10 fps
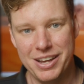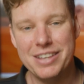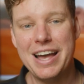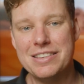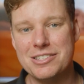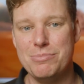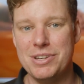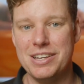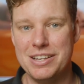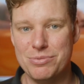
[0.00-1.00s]
And that to
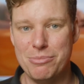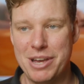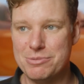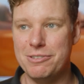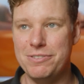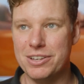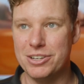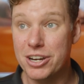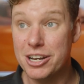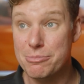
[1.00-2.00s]
me is what makes me feel
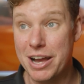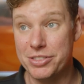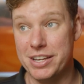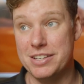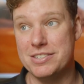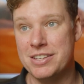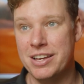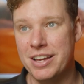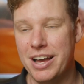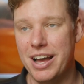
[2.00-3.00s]
good about this
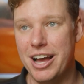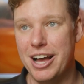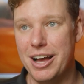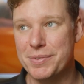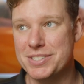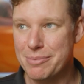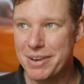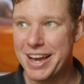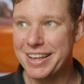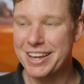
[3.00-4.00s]
because um, I'm
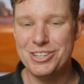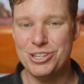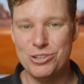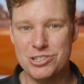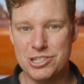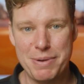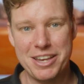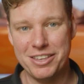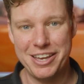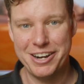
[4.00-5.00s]
not like a huge
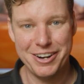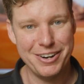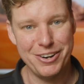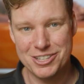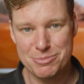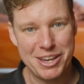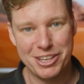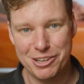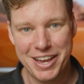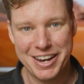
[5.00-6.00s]
speculator or a
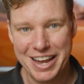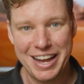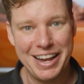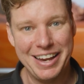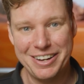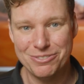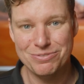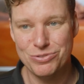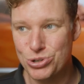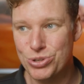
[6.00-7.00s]
speculative kind of guy. I don't
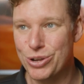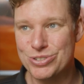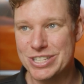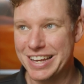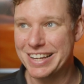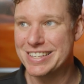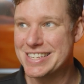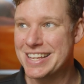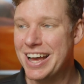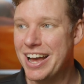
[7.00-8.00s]
do those things.